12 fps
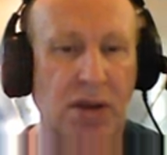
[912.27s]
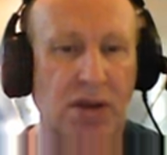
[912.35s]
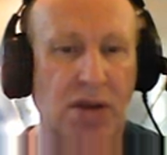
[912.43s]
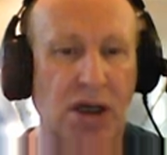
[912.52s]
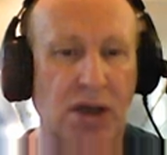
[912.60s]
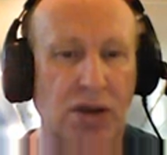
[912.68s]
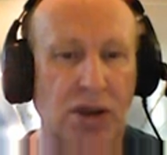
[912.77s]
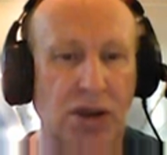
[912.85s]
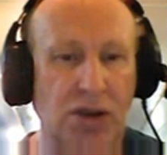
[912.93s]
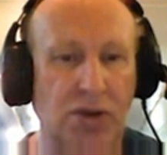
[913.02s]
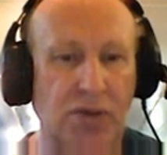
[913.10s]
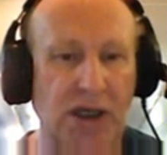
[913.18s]
Now look,
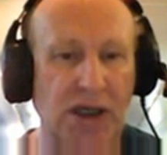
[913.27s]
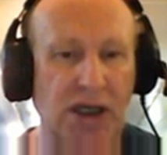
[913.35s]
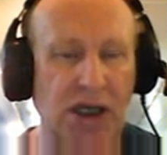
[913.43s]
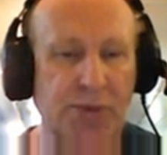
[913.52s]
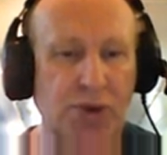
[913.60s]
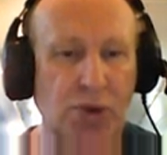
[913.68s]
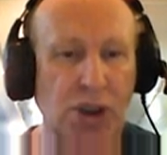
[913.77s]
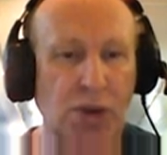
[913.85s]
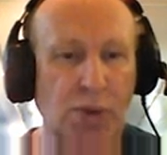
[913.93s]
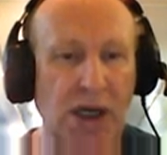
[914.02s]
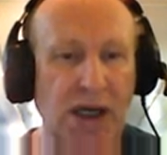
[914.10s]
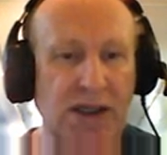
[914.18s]
we are capturing
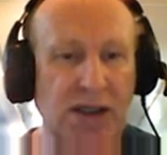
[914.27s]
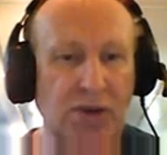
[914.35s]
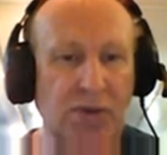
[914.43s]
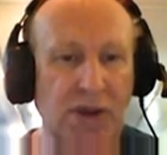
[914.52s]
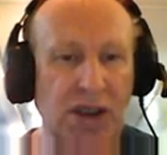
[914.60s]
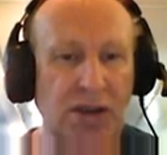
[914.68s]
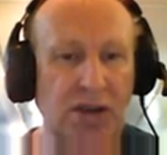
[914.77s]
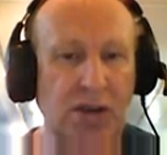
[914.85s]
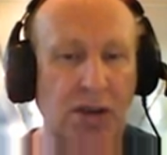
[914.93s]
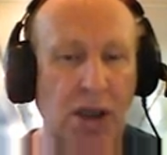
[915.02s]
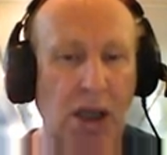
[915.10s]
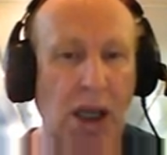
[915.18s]
white queen,
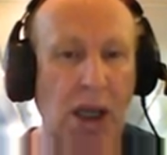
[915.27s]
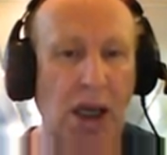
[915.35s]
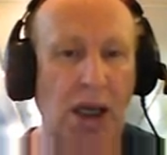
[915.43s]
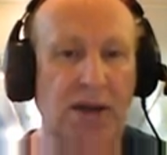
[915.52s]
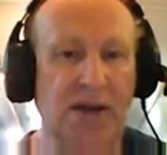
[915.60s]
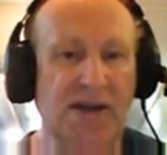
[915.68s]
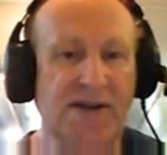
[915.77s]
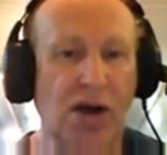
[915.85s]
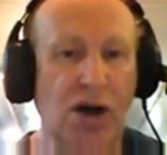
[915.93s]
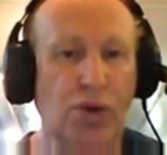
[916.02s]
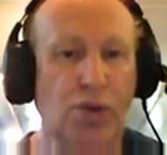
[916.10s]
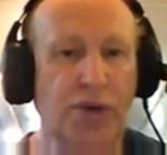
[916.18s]
and that's
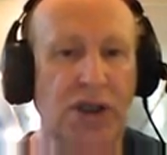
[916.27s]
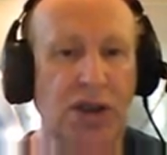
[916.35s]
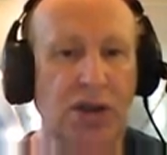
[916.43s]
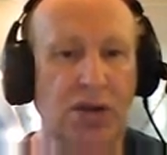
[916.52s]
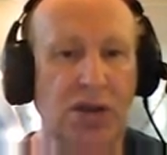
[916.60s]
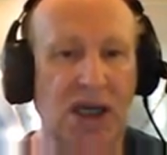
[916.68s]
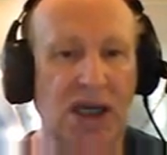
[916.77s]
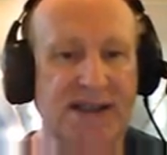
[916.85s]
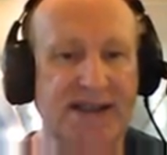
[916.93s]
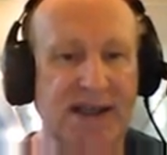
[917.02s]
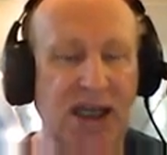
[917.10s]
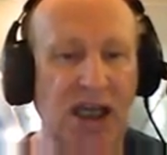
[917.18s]
how we
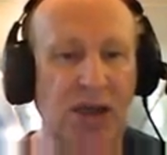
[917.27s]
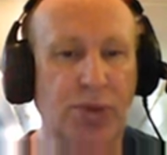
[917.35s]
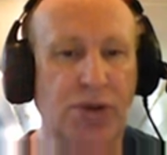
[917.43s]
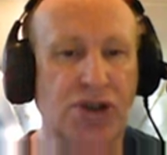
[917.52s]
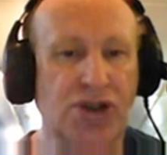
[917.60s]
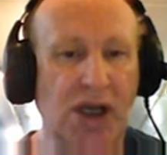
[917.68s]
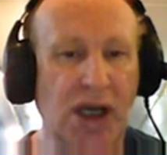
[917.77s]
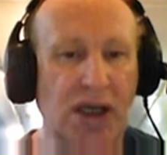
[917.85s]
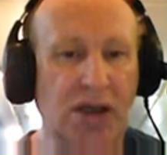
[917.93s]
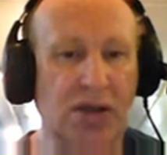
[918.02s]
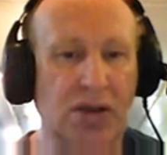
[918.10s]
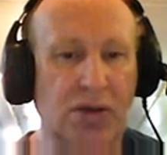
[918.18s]
escape the check.
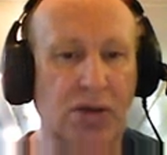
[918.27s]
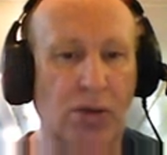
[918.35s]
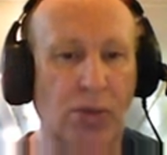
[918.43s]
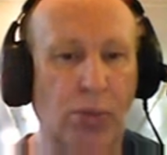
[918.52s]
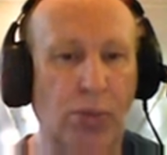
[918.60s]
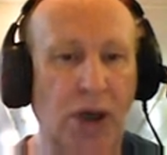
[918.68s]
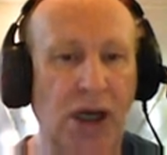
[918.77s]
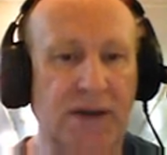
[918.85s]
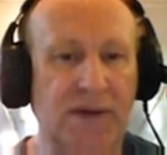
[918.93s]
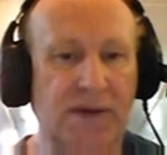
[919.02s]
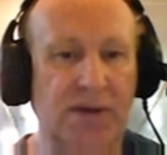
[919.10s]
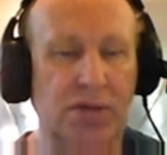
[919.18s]

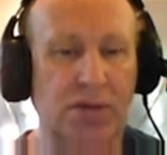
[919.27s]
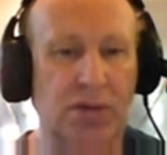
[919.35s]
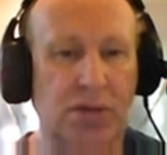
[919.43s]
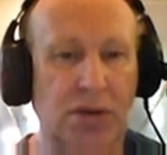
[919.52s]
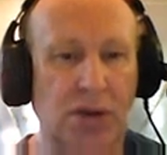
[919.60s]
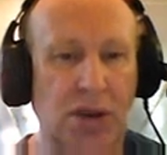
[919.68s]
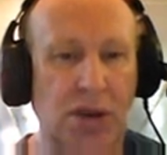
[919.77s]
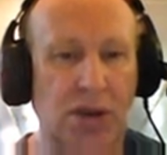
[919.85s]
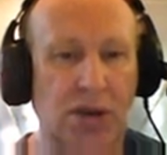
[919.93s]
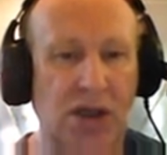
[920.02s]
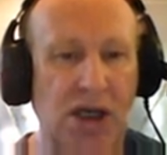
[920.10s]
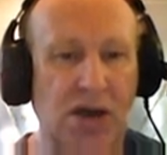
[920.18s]
But
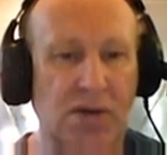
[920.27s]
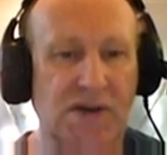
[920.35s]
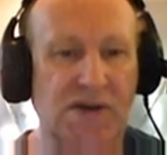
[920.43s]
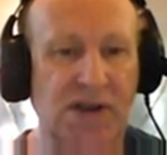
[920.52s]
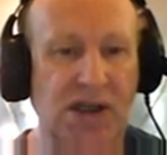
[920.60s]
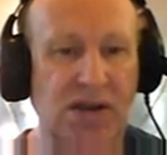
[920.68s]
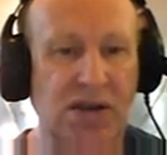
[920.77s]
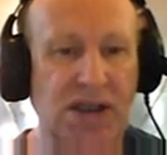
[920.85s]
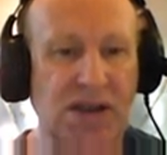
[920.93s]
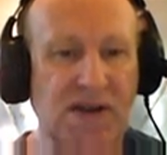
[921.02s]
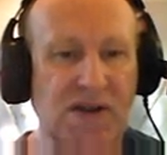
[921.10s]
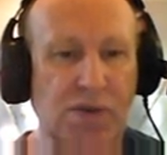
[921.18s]
now suddenly
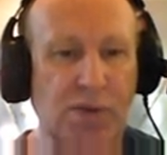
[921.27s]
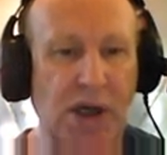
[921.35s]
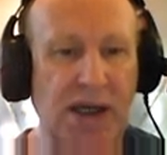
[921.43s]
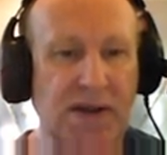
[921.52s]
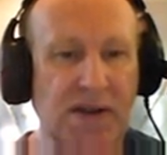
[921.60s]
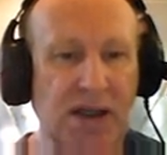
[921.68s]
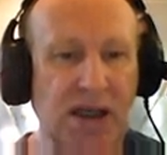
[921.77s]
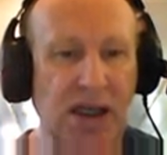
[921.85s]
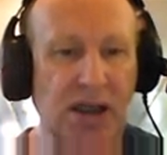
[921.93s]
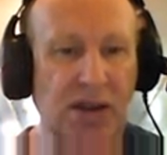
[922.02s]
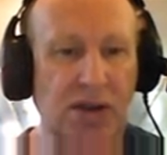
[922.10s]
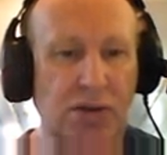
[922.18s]
this white
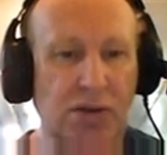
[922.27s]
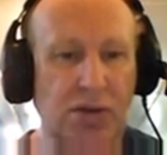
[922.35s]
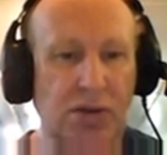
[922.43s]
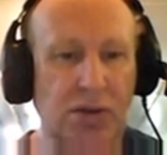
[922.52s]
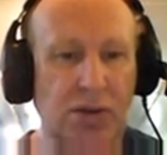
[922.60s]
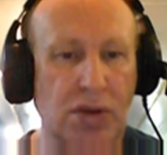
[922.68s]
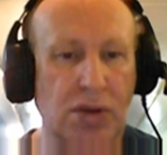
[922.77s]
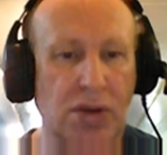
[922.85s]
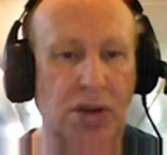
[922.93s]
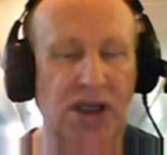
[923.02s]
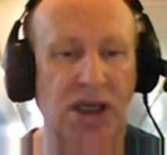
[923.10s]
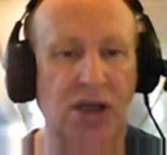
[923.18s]
king
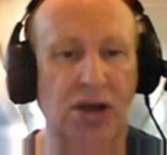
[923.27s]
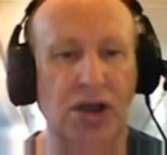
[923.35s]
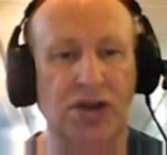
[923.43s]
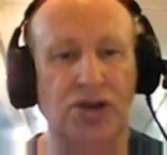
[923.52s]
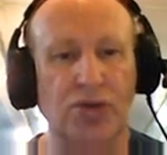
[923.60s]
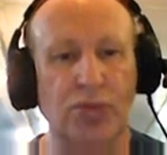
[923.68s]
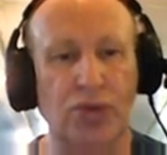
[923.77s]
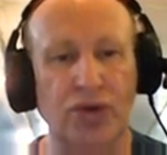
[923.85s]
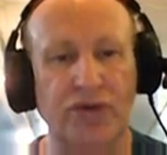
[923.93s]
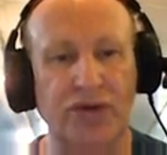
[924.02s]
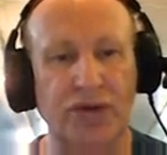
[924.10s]
cannot move.